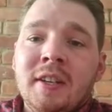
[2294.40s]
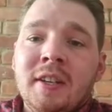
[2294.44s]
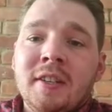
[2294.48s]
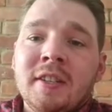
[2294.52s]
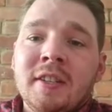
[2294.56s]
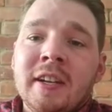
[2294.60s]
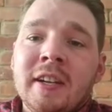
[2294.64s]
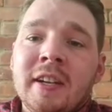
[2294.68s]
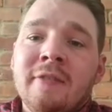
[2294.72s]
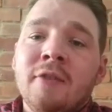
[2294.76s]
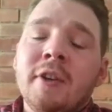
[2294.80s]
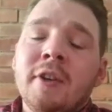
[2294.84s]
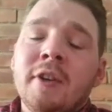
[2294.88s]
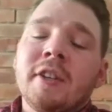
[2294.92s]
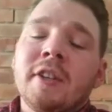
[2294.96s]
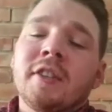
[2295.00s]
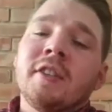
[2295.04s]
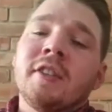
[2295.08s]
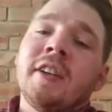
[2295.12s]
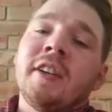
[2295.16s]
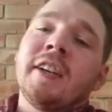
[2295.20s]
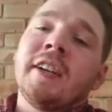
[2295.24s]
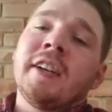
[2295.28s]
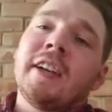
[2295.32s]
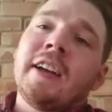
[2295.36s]
I've worked
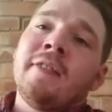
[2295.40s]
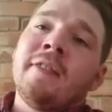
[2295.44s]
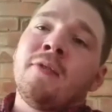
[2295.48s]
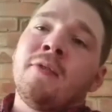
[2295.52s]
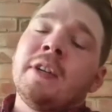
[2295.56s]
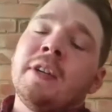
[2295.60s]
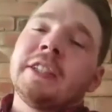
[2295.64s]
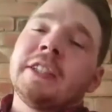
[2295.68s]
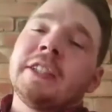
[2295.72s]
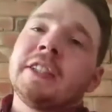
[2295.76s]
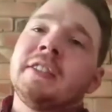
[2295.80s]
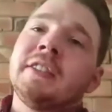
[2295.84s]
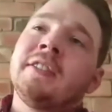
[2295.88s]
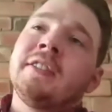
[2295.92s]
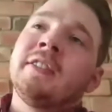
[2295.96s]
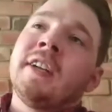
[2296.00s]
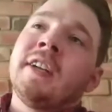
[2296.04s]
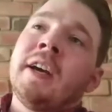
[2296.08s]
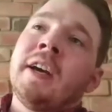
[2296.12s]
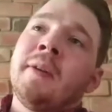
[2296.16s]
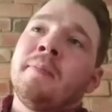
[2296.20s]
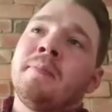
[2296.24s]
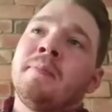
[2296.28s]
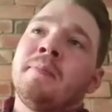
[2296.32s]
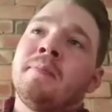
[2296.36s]
I've worked in
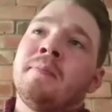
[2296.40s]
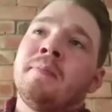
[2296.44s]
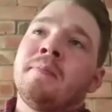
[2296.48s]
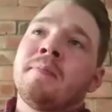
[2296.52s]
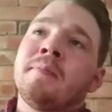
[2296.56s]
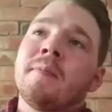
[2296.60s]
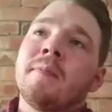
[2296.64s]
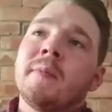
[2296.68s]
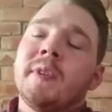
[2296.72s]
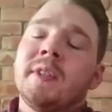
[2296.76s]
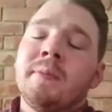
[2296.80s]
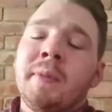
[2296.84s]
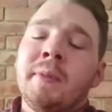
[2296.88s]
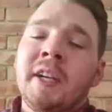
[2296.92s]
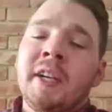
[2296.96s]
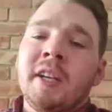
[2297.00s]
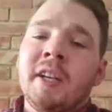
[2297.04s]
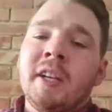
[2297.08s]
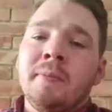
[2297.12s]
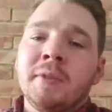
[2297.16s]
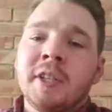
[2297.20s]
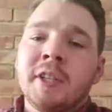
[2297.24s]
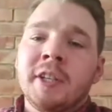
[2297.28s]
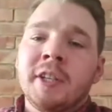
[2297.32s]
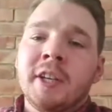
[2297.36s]
um, medium
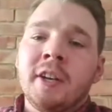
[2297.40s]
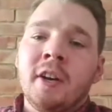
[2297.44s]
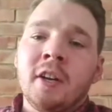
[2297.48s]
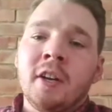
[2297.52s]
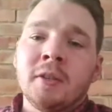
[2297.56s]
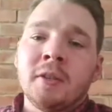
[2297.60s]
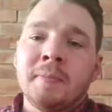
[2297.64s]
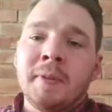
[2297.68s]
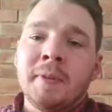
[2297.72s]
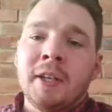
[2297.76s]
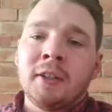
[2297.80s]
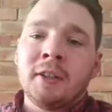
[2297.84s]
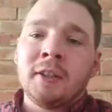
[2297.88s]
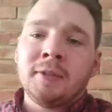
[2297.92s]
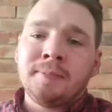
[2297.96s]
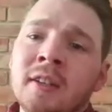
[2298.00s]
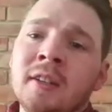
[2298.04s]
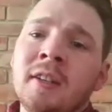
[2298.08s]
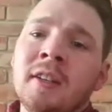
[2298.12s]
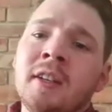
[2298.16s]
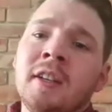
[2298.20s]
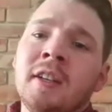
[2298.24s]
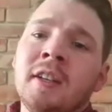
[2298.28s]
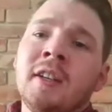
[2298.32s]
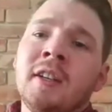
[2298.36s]
secure hospital,
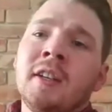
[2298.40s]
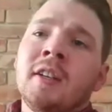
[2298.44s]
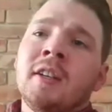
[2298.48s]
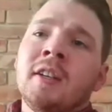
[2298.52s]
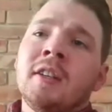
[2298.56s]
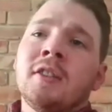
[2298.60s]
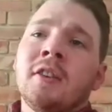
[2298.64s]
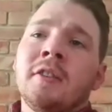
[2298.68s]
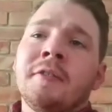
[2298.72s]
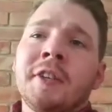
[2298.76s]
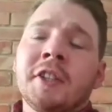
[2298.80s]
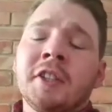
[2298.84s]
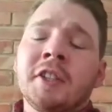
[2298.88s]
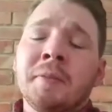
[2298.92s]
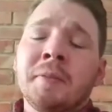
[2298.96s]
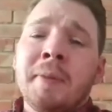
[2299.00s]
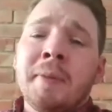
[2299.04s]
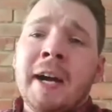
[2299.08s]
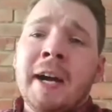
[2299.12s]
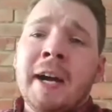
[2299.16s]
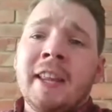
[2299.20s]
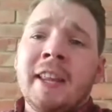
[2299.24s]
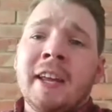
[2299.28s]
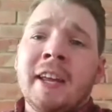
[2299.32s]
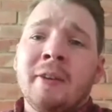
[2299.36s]
so obviously part
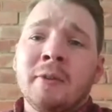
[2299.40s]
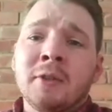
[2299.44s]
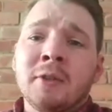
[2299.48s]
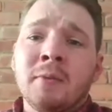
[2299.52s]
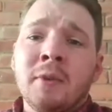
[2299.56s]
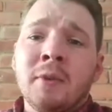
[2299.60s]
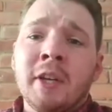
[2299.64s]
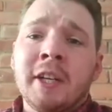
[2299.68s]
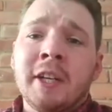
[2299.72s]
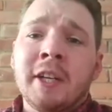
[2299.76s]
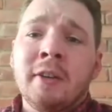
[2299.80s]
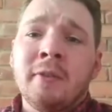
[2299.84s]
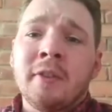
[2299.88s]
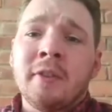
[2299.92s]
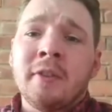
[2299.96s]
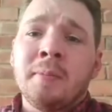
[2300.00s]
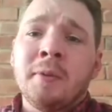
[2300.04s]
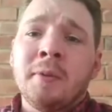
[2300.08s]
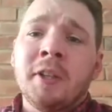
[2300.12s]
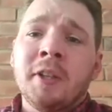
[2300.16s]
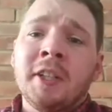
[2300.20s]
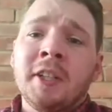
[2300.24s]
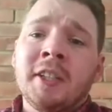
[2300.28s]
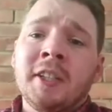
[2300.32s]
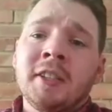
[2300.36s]
of that was working with the
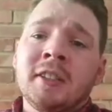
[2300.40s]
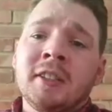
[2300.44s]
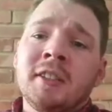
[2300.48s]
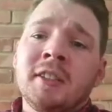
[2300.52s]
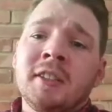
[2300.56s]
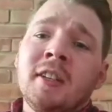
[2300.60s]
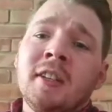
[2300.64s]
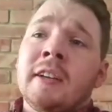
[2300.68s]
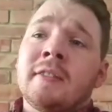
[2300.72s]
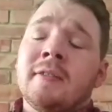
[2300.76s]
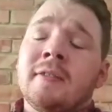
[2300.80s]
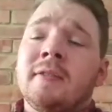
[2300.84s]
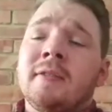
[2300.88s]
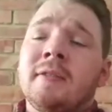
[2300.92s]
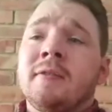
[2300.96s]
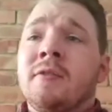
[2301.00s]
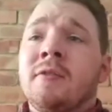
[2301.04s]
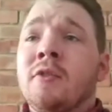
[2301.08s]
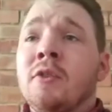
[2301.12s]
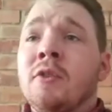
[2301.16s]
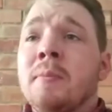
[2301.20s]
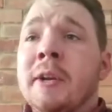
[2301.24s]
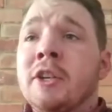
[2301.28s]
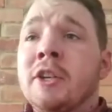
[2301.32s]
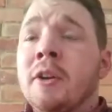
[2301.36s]
police.
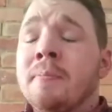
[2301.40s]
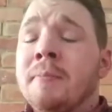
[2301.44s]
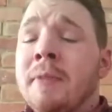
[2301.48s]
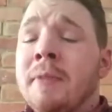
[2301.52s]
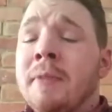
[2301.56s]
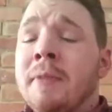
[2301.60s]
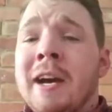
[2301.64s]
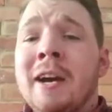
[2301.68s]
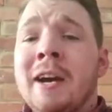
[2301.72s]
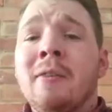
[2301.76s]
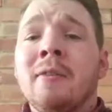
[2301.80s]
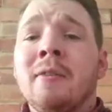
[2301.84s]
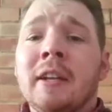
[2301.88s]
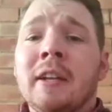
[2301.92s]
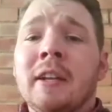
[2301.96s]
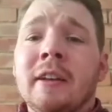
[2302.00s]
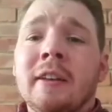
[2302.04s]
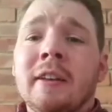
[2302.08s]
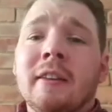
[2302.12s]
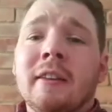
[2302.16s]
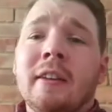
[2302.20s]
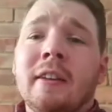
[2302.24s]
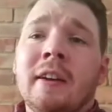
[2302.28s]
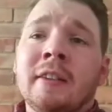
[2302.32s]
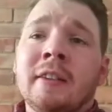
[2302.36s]
Through my job now,
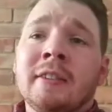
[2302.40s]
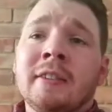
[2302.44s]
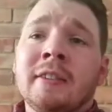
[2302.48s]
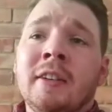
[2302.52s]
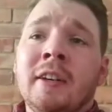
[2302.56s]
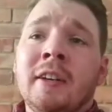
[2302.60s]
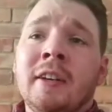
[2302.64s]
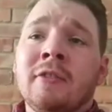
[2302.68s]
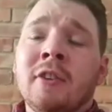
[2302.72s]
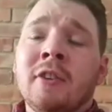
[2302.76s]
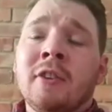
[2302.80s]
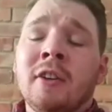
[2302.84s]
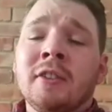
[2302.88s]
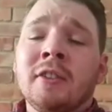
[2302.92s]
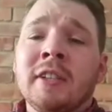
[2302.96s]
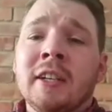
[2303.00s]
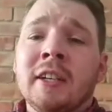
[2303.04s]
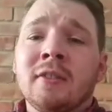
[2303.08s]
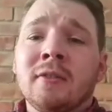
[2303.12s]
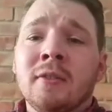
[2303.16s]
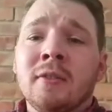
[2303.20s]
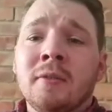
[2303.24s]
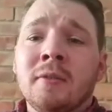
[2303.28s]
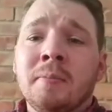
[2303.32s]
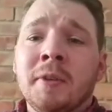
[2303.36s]
I still have
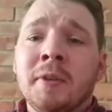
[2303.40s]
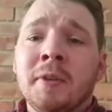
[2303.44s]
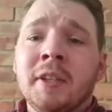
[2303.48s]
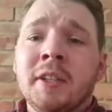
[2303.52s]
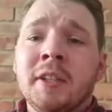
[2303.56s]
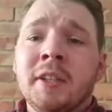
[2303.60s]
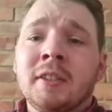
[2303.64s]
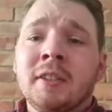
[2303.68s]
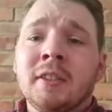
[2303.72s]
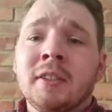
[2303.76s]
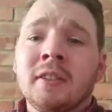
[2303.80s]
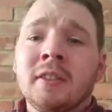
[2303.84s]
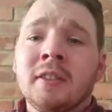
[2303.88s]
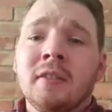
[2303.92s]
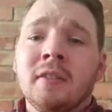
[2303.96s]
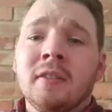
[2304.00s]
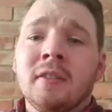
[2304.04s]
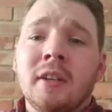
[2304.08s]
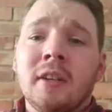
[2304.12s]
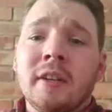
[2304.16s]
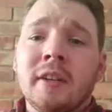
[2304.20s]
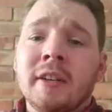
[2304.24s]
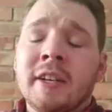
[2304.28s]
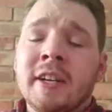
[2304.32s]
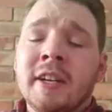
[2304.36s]
contact with the police
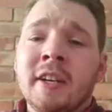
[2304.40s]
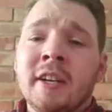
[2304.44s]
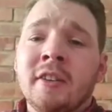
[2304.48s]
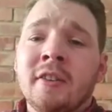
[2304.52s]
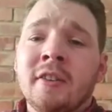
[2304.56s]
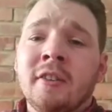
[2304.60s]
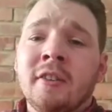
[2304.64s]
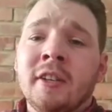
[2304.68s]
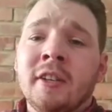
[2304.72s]
occasionally.